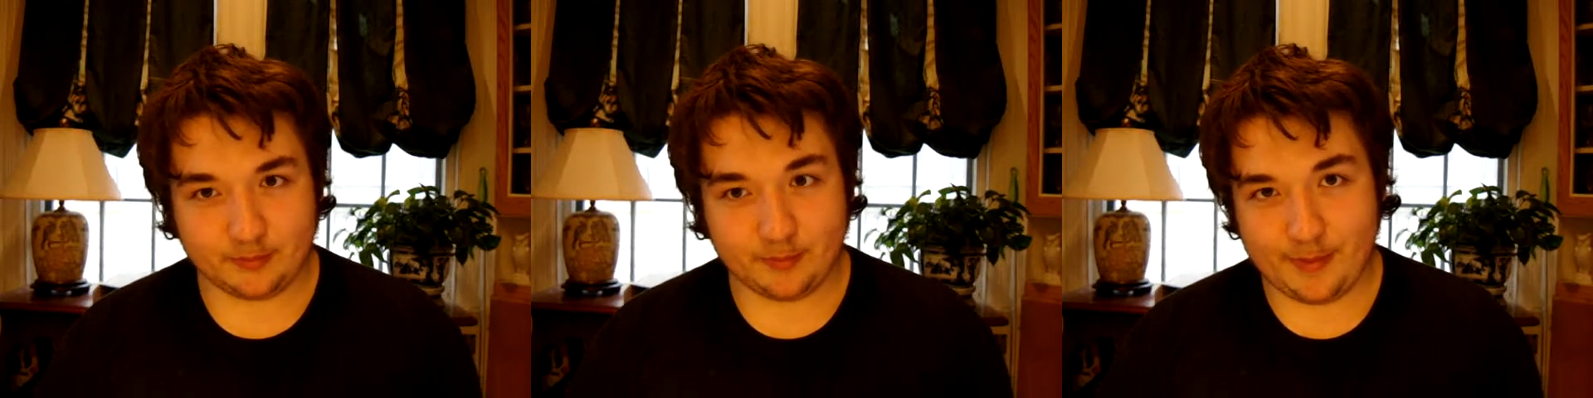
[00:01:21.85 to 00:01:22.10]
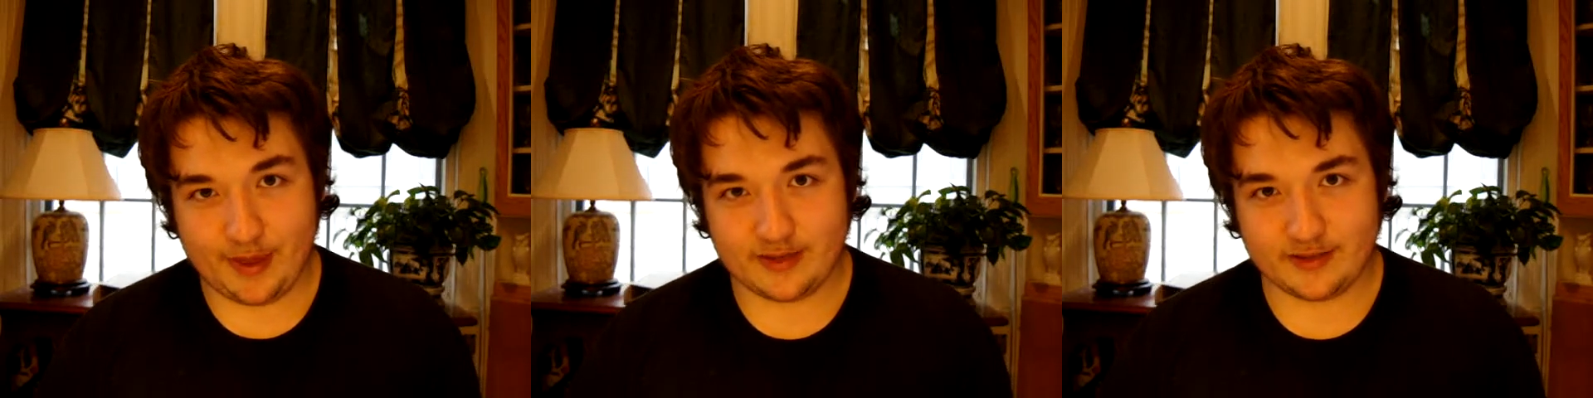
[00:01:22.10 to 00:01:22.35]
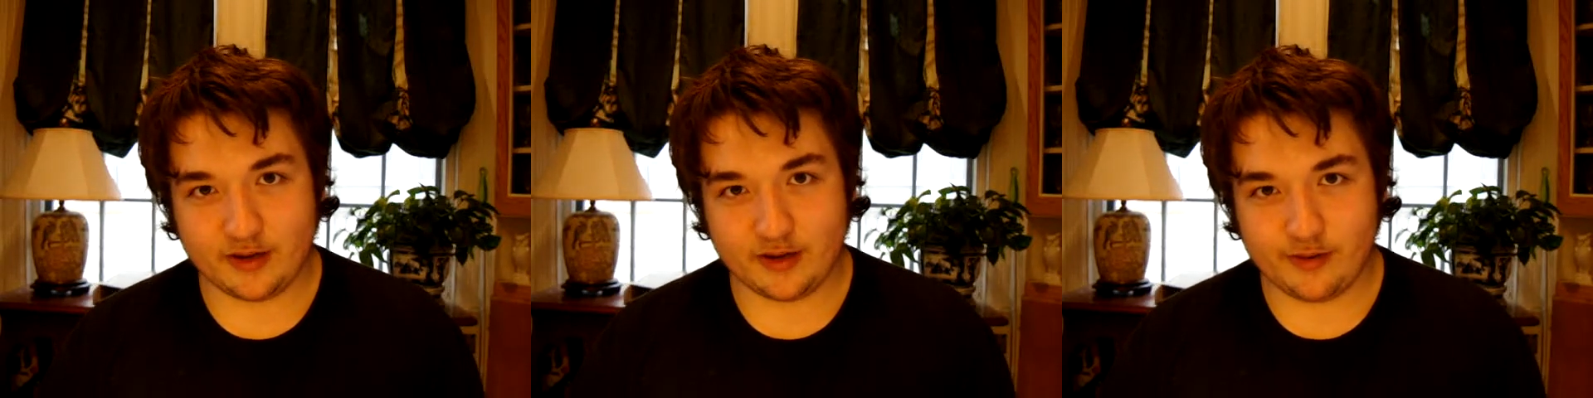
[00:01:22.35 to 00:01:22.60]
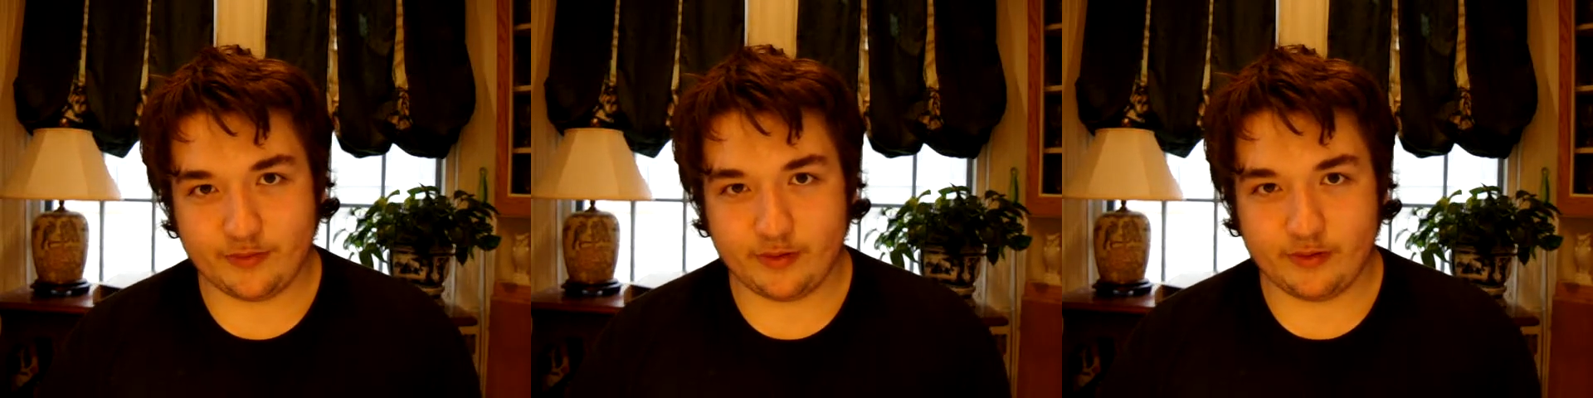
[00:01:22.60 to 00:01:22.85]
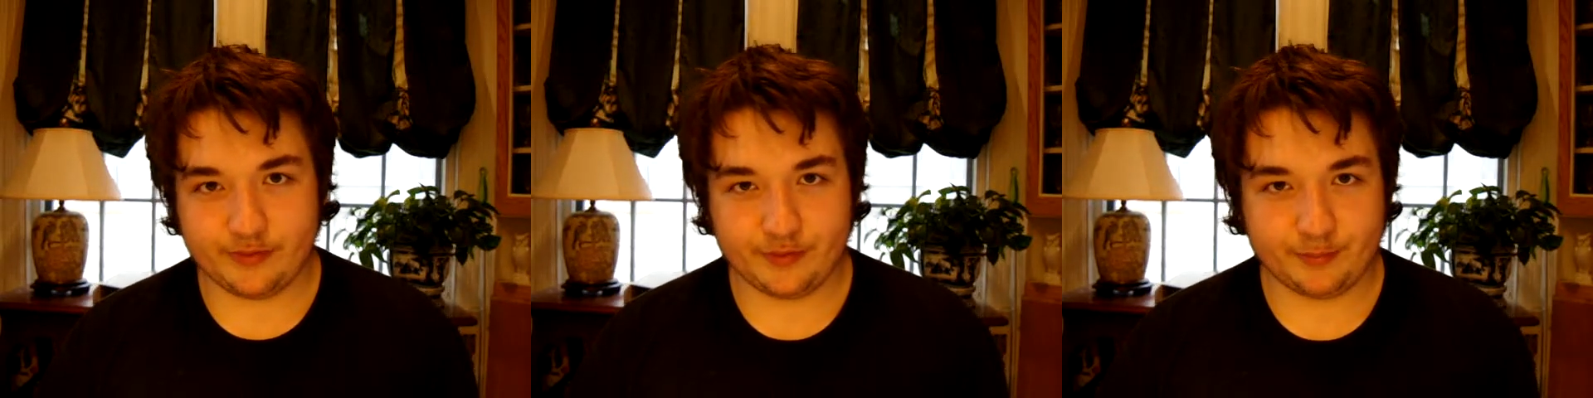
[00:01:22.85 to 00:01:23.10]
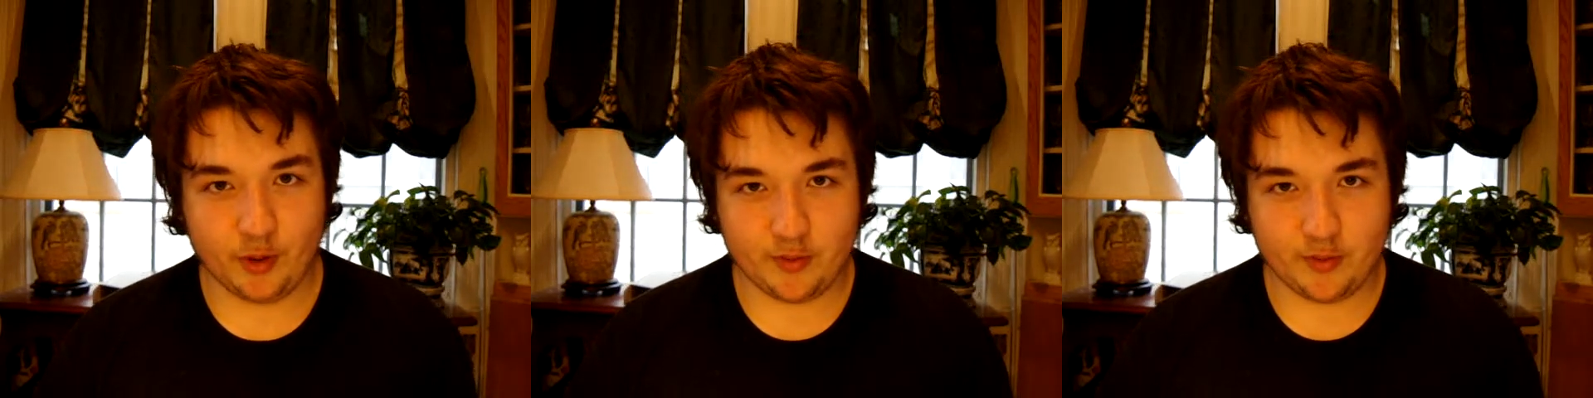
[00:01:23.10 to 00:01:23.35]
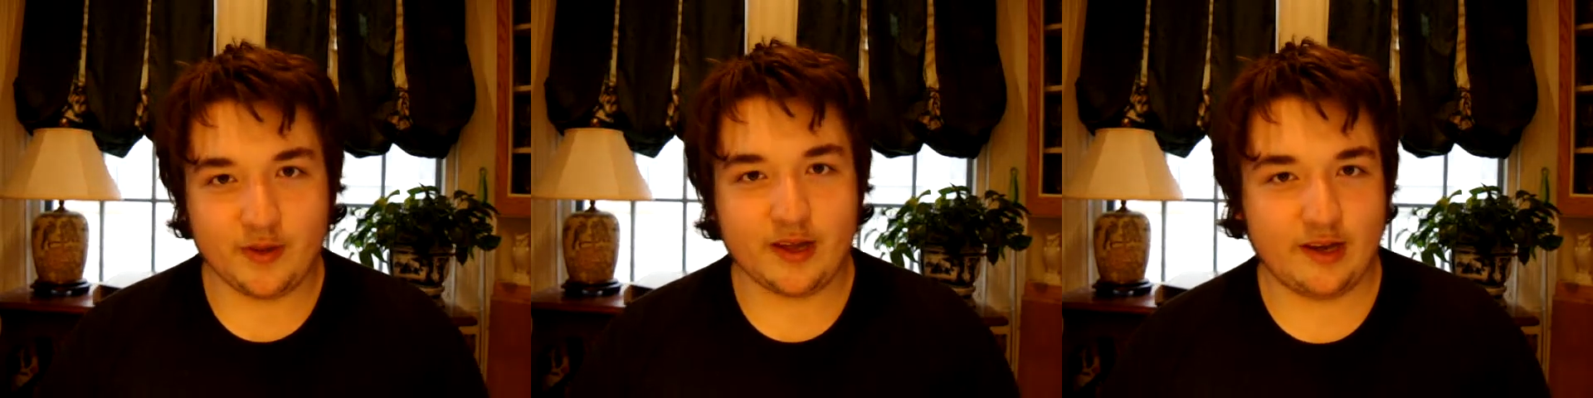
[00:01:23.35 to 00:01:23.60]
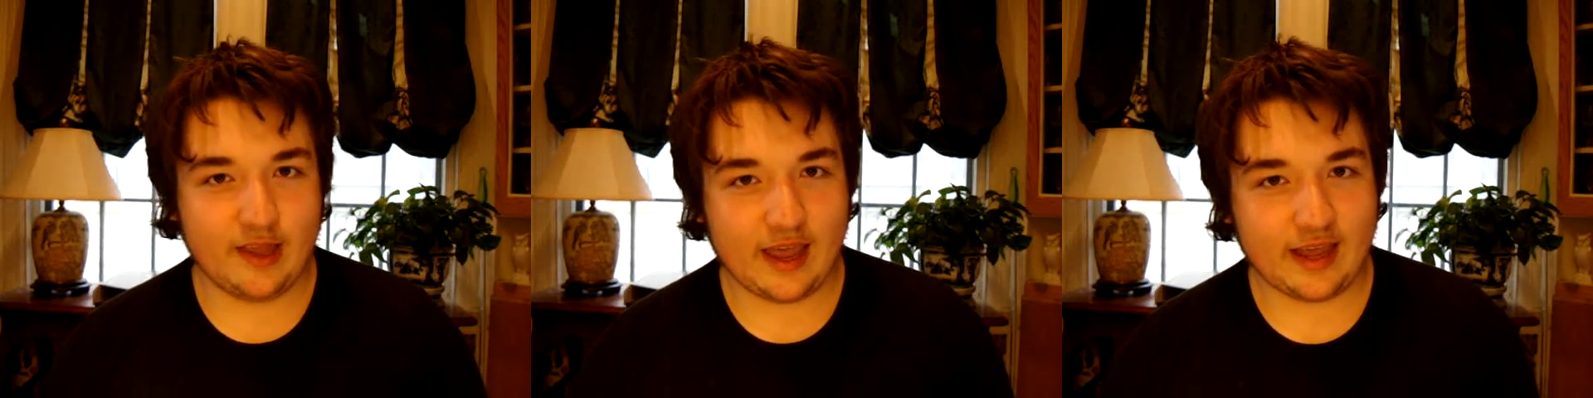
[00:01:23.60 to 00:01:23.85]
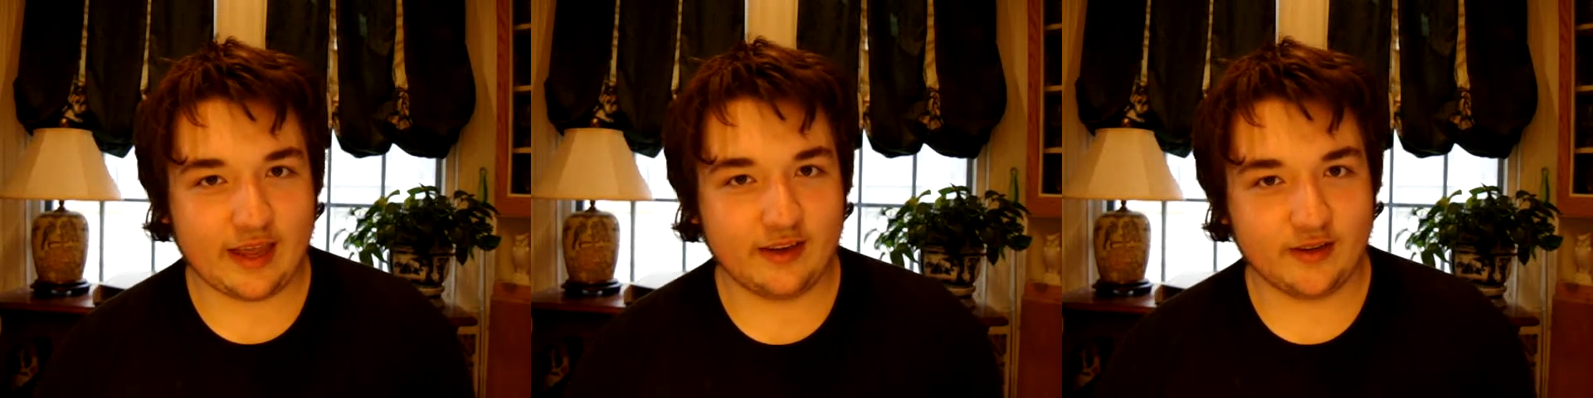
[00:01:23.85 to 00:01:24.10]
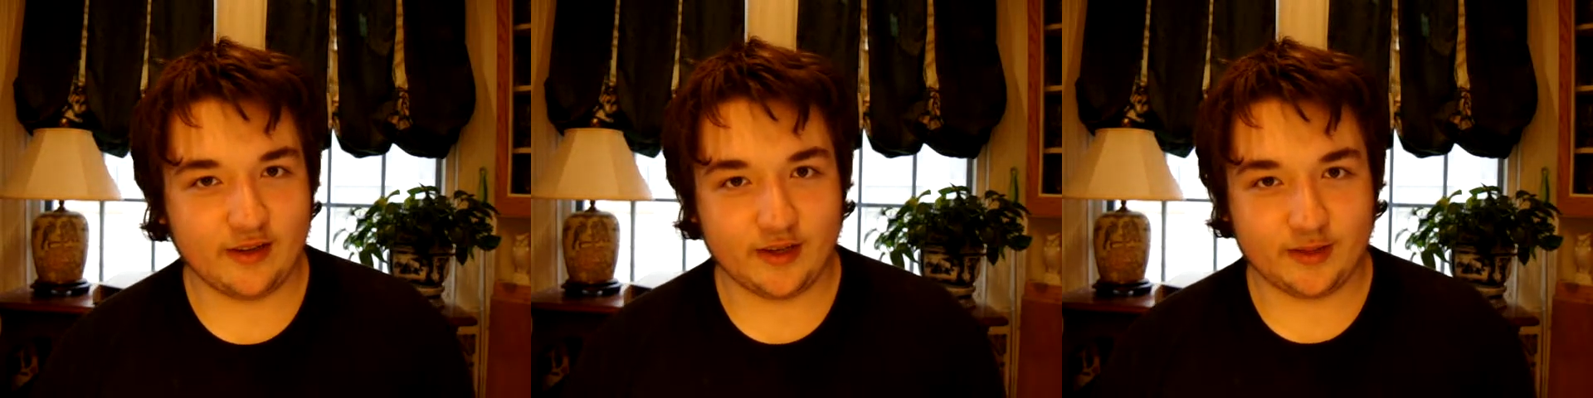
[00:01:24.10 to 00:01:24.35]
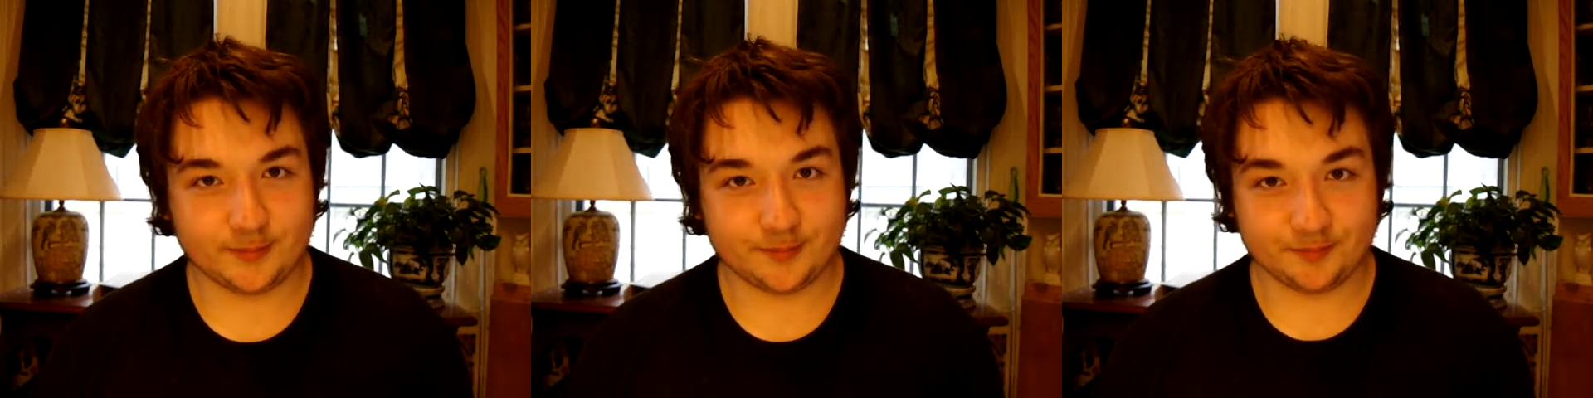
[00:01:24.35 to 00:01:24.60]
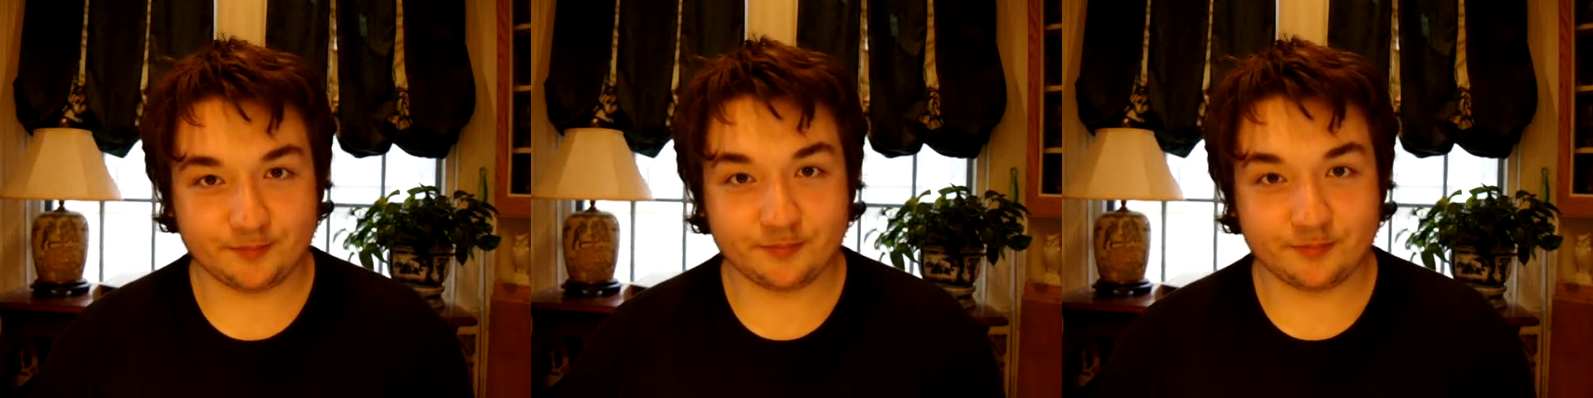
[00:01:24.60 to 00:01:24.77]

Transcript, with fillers: based off of Pokemon and, um,